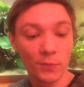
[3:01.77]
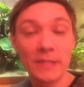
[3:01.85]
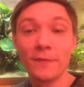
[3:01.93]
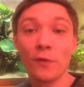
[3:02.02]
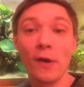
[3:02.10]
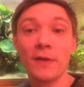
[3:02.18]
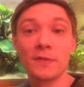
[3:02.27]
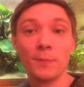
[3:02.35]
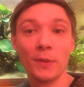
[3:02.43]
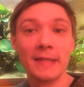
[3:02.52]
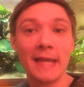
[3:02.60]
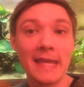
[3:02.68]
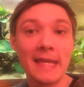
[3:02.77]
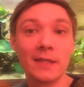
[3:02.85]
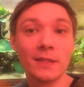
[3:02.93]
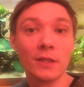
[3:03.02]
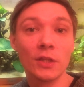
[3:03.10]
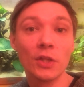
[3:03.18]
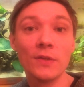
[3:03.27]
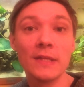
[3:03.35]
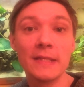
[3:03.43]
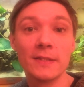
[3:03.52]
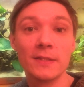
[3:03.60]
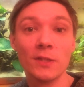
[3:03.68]
24 hours of putting that in, you
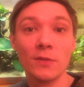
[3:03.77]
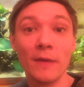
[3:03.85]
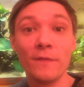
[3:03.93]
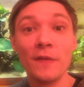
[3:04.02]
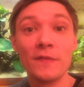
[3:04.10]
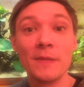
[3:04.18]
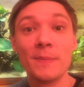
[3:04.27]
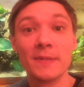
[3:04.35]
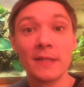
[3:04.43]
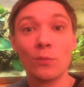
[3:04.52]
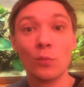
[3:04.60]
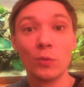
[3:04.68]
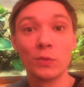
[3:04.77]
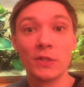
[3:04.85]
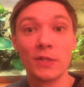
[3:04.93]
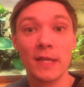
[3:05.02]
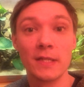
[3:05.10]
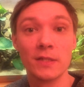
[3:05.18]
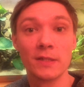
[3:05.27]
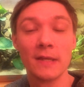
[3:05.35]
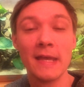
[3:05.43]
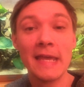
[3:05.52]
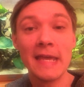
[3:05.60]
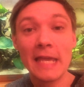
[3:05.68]
need to do a 50% water change.
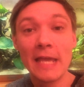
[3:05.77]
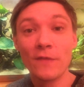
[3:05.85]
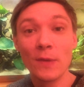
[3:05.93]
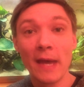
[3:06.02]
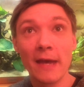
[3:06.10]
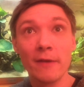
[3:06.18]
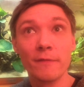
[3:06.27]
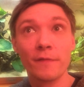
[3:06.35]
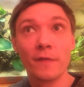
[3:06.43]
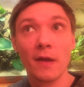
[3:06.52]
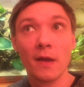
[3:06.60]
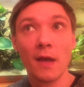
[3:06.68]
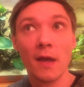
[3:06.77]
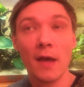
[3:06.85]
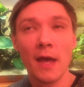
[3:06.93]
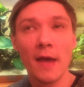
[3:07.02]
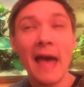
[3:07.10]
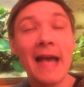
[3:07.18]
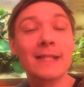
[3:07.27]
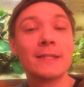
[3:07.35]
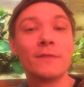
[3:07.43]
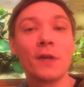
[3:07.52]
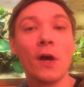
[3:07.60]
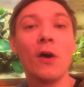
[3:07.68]
If you have
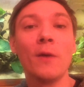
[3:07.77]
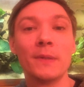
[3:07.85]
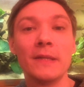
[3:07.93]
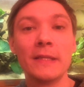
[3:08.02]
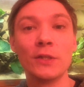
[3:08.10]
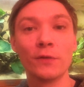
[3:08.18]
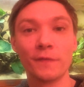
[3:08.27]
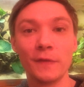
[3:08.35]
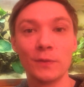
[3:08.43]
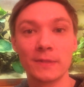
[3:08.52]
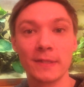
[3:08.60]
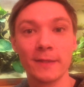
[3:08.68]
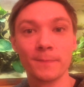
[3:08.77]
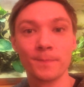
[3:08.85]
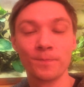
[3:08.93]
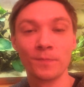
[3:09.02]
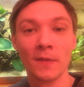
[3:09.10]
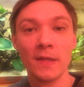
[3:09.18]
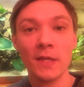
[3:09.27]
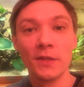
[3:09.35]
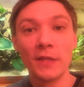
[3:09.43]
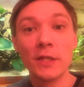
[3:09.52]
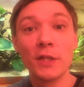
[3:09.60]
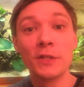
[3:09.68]
active carbon in your filter,
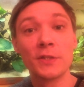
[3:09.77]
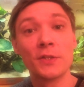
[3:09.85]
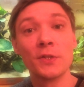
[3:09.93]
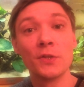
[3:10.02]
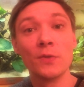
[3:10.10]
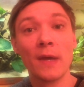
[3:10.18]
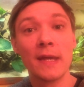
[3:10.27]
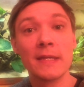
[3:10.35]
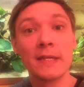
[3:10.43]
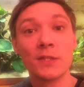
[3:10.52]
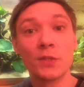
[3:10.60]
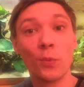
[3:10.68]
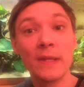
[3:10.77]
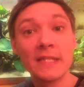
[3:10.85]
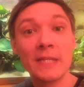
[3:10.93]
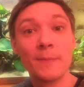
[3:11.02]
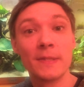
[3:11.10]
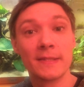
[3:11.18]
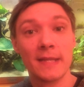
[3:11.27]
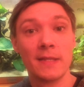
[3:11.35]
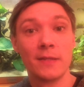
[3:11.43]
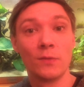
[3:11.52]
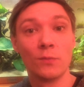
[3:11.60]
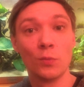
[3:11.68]
then you need to do a
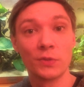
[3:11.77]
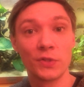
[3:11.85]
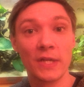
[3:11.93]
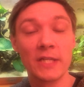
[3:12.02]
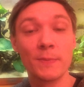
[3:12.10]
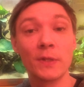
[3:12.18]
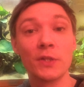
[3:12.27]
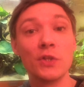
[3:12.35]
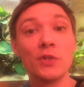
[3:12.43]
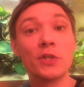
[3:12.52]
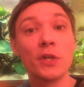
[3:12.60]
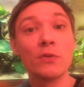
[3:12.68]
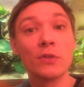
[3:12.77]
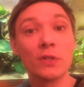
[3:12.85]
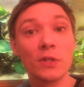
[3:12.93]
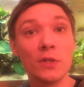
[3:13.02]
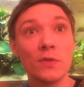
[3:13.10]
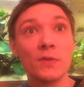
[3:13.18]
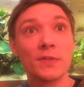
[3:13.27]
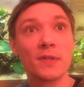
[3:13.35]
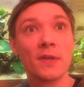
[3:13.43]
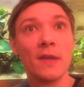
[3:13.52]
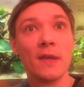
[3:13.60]
20% water change, because you don't use